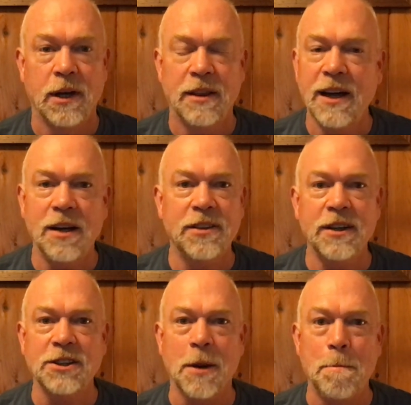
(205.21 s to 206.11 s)
Now,
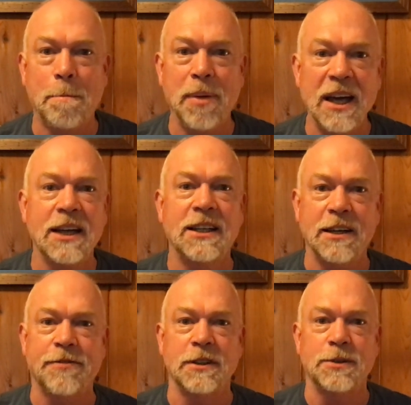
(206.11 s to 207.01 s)
there's a big
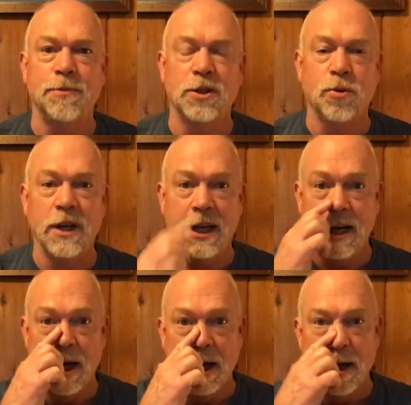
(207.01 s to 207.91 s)
difference
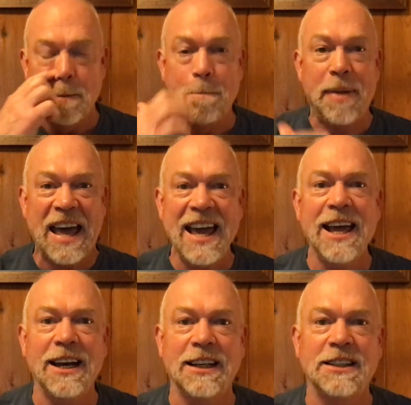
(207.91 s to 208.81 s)
between
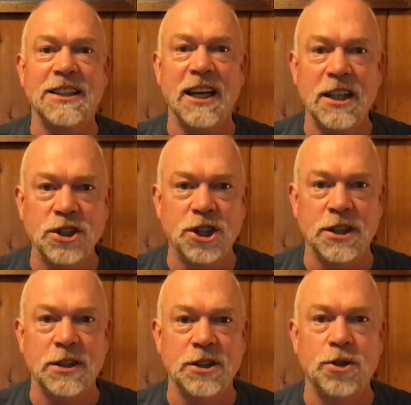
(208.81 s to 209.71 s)
paying
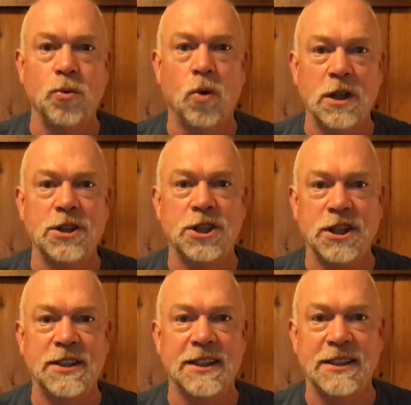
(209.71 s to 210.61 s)
attention to what
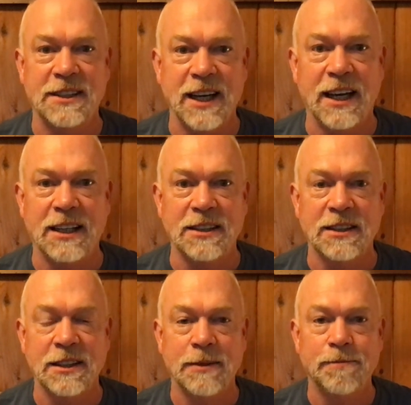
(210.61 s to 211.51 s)
Jesus says,
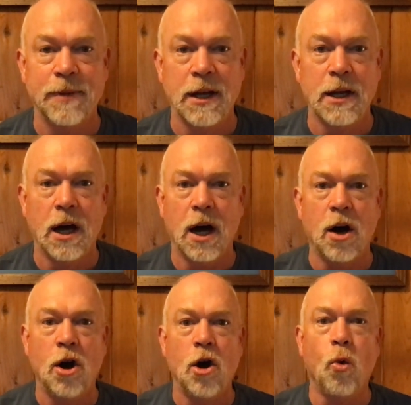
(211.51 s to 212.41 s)

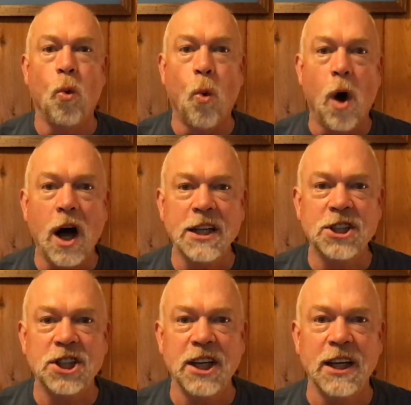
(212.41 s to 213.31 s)

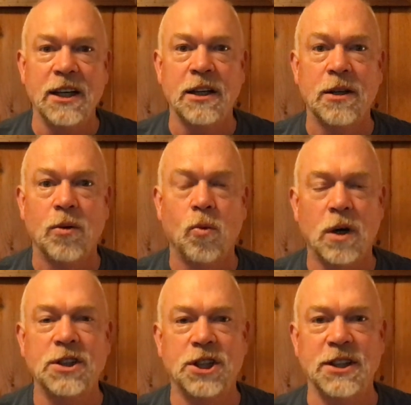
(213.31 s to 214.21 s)
watching
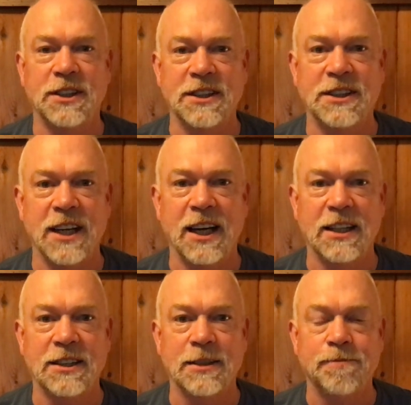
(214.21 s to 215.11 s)
what Jesus
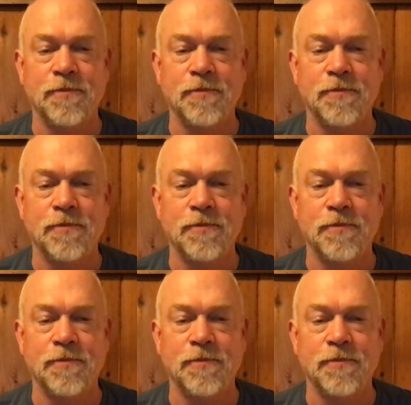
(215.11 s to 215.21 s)
says,